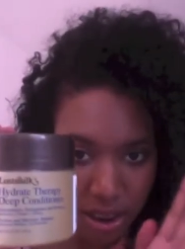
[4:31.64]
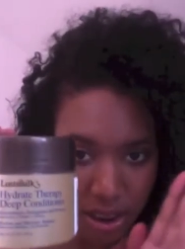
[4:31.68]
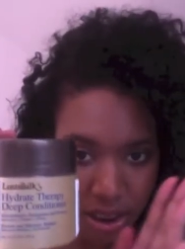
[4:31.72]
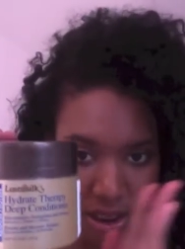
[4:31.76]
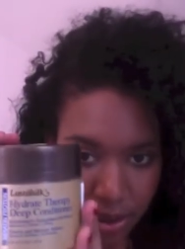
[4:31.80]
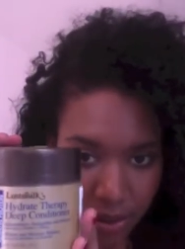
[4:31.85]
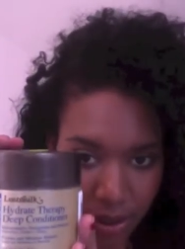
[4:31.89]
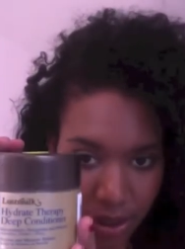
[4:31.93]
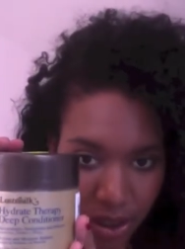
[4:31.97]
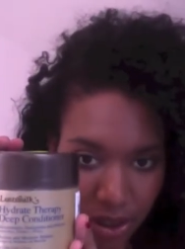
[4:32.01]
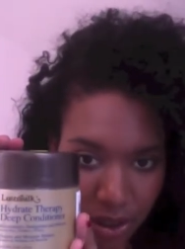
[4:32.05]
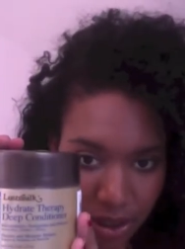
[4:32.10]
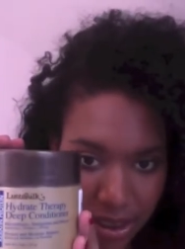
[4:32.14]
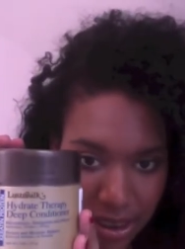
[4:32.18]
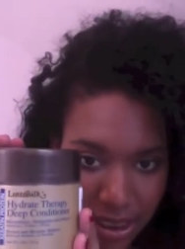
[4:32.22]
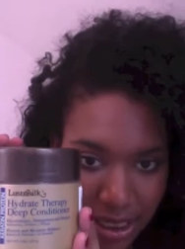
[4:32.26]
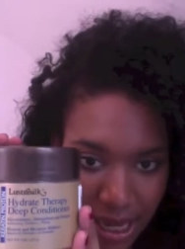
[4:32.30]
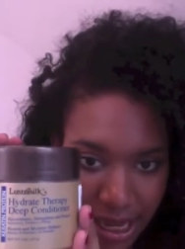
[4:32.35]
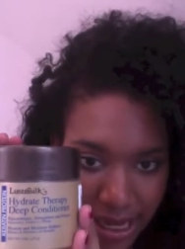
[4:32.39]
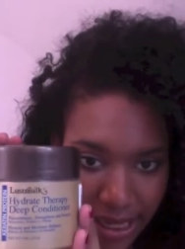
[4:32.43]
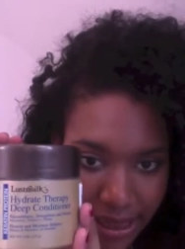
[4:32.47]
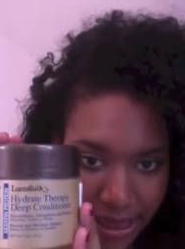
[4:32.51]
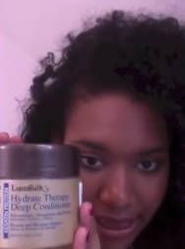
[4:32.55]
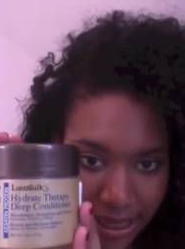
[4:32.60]
So it looks
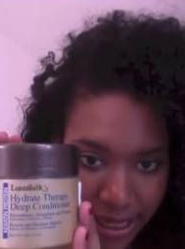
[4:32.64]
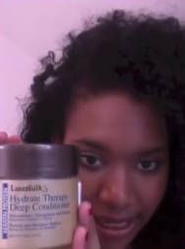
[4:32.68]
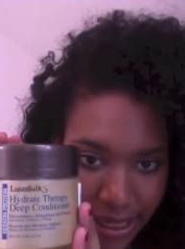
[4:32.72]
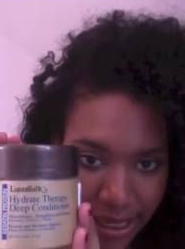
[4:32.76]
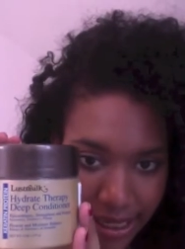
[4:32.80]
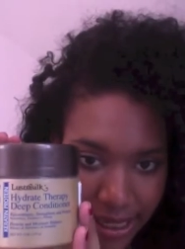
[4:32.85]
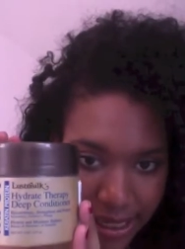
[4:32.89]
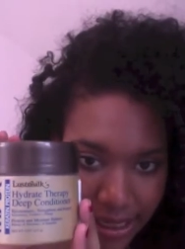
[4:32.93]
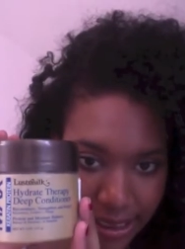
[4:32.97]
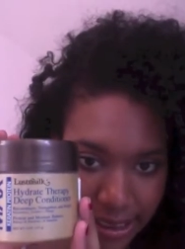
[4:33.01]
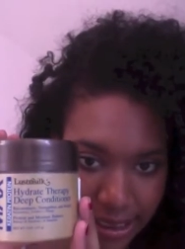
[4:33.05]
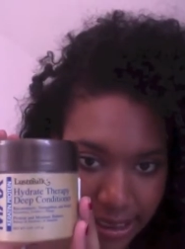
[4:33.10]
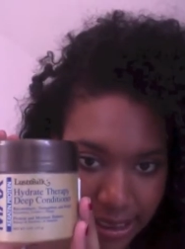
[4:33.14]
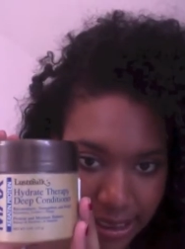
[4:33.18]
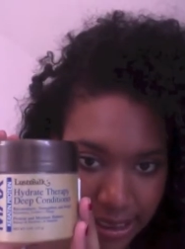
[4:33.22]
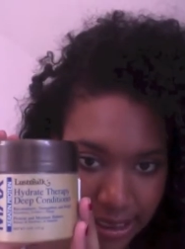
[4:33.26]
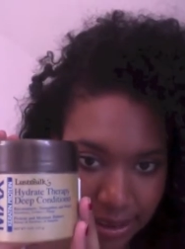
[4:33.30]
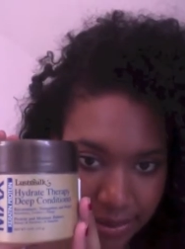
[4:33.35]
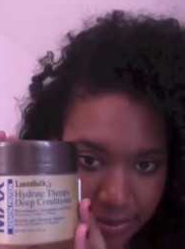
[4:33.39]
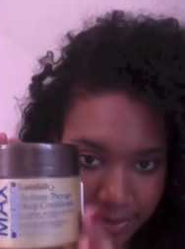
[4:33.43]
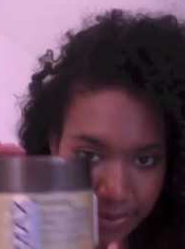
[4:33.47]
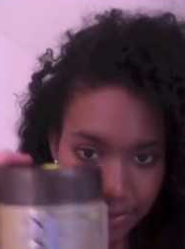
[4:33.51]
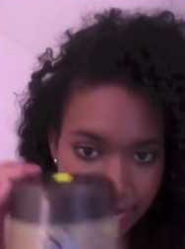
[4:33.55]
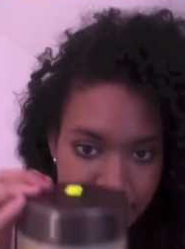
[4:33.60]
like
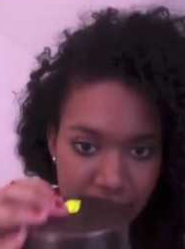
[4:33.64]
this,